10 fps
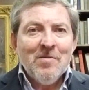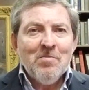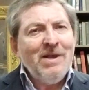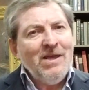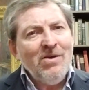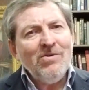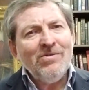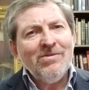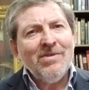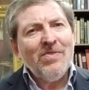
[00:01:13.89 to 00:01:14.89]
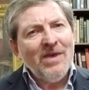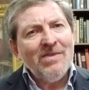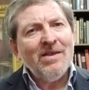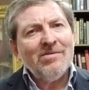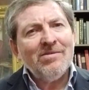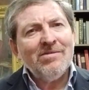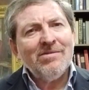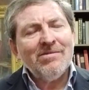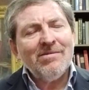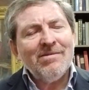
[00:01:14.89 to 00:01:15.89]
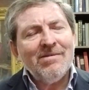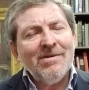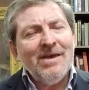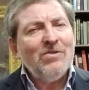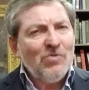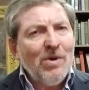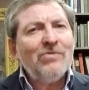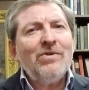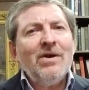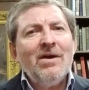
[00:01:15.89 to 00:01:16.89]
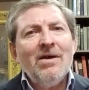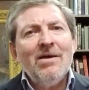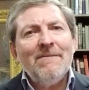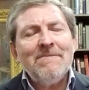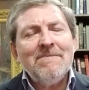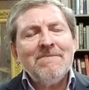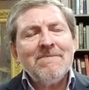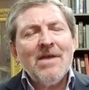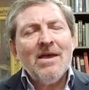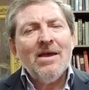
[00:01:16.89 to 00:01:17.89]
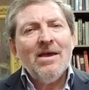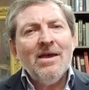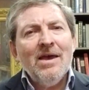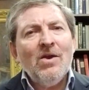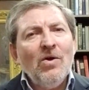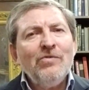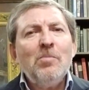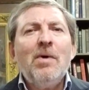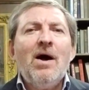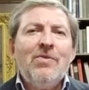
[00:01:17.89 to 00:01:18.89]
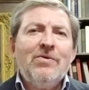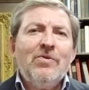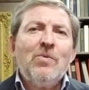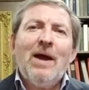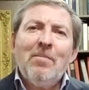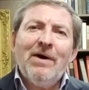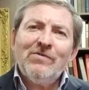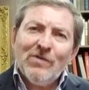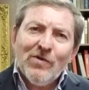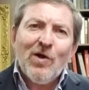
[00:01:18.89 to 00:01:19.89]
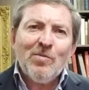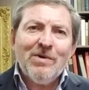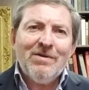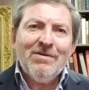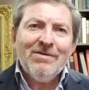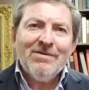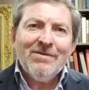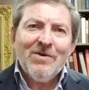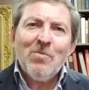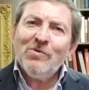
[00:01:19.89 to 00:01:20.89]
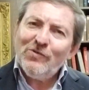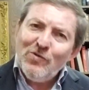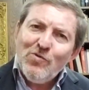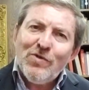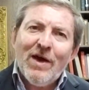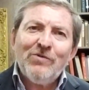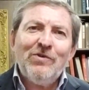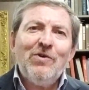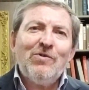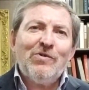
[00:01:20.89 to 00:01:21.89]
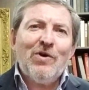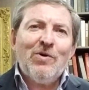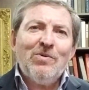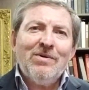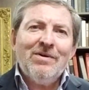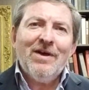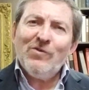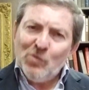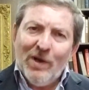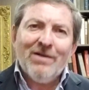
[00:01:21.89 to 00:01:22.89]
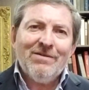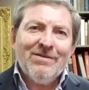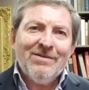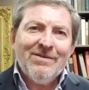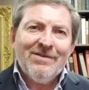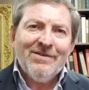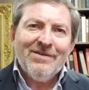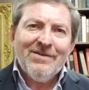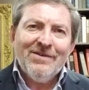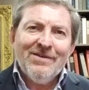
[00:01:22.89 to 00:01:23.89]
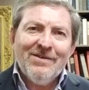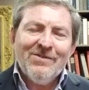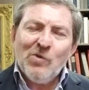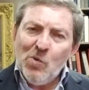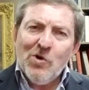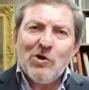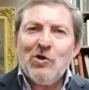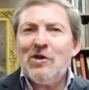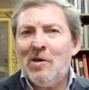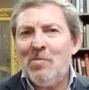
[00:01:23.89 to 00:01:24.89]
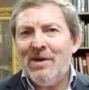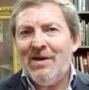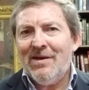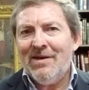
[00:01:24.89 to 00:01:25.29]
But here's the thing that's interesting. It also bothered the rabbis of the Talmud almost 2,000 years ago as well. So we're in good company.